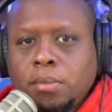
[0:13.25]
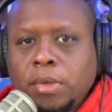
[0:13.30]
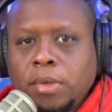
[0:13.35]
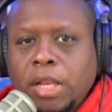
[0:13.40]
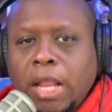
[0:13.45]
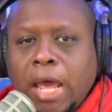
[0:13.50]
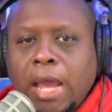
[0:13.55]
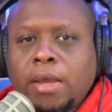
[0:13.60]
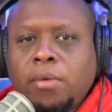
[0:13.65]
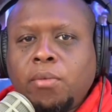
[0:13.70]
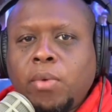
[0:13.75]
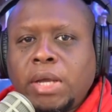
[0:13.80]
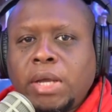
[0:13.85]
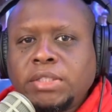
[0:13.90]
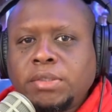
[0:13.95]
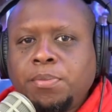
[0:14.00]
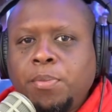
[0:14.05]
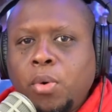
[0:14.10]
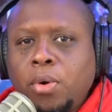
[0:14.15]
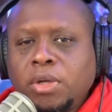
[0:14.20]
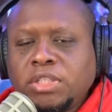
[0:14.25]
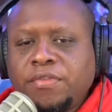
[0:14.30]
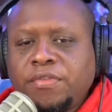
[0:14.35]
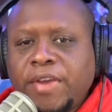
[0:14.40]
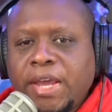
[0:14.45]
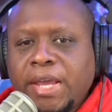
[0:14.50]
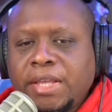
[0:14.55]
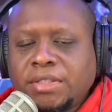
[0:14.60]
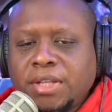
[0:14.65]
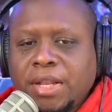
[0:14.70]
Black and White Sports
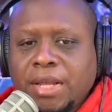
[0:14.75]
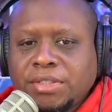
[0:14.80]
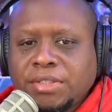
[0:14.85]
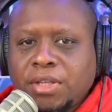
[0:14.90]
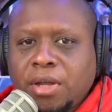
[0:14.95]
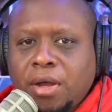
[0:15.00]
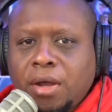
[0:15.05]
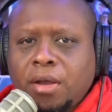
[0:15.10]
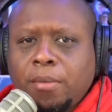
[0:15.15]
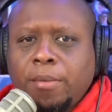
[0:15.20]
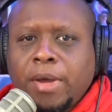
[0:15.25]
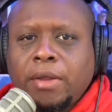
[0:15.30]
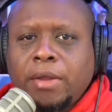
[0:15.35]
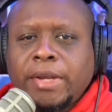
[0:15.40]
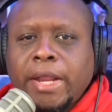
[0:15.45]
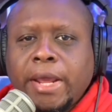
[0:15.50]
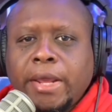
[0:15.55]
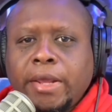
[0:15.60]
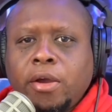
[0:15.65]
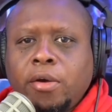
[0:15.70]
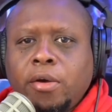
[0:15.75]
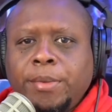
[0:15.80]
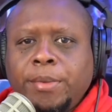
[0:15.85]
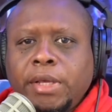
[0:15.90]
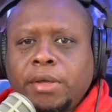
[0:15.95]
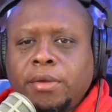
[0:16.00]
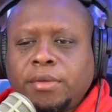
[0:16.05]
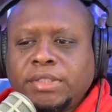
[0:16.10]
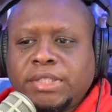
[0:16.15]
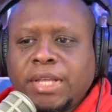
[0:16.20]
fans, let's talk about
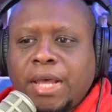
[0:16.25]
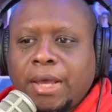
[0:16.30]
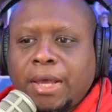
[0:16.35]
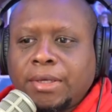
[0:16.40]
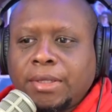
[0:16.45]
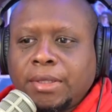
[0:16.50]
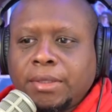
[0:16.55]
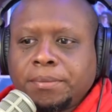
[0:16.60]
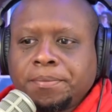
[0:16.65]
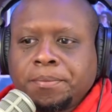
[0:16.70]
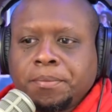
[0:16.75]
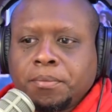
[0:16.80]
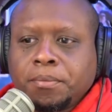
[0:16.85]
Naomi Osaka.